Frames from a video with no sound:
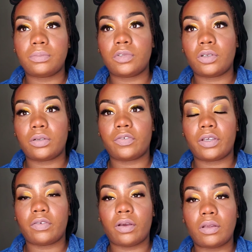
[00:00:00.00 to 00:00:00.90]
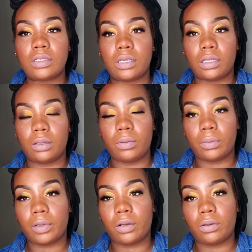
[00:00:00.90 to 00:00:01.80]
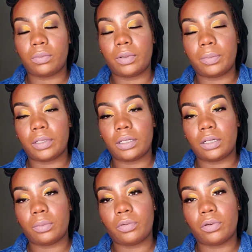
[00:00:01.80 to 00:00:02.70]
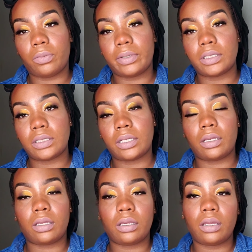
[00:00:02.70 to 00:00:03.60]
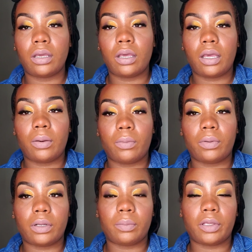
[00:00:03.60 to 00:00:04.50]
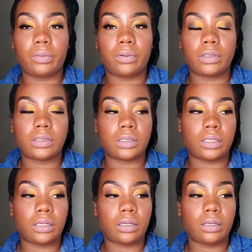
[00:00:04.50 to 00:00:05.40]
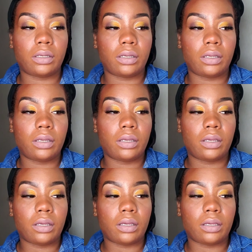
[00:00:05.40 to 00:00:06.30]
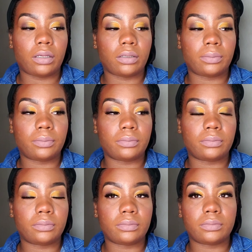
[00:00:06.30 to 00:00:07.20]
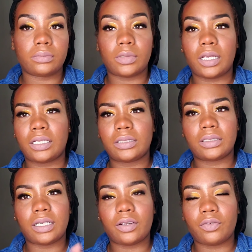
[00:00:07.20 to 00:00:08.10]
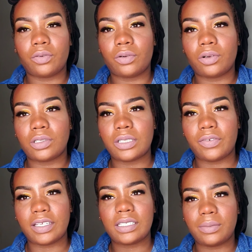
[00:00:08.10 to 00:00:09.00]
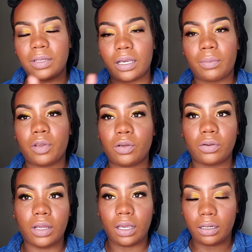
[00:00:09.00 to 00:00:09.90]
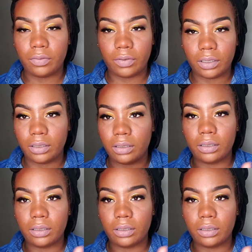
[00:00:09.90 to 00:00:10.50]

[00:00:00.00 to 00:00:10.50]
gonna figure out exactly what am I gonna be putting up on Wednesday when I'm at work today. I just got a phone call, so if I seem like I'm a little out of it,